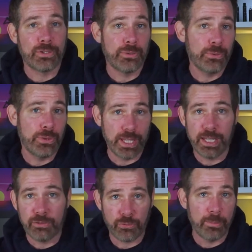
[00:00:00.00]
to
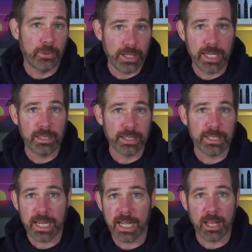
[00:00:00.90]
the triple helix
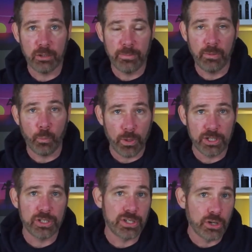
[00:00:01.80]
heating element,
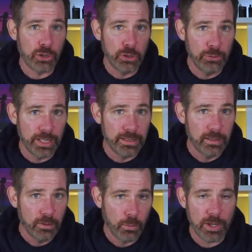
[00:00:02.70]
which is included
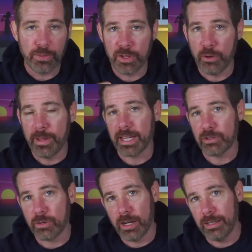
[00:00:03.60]
with the
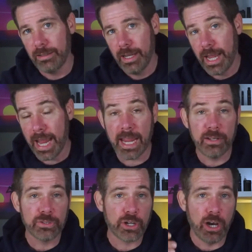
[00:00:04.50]
Omegatron
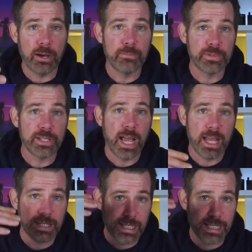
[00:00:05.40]
and comes
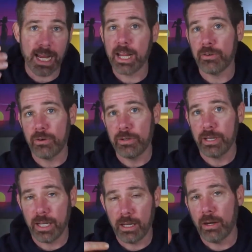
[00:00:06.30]
standard
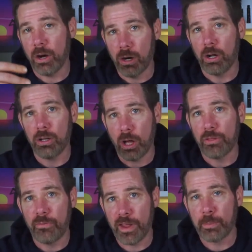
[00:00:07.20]
in all
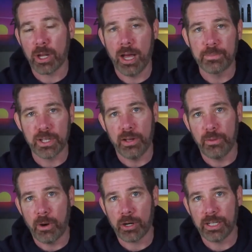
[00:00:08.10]
other vapor cups on the
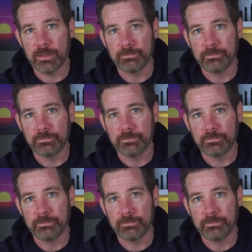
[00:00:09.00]
market.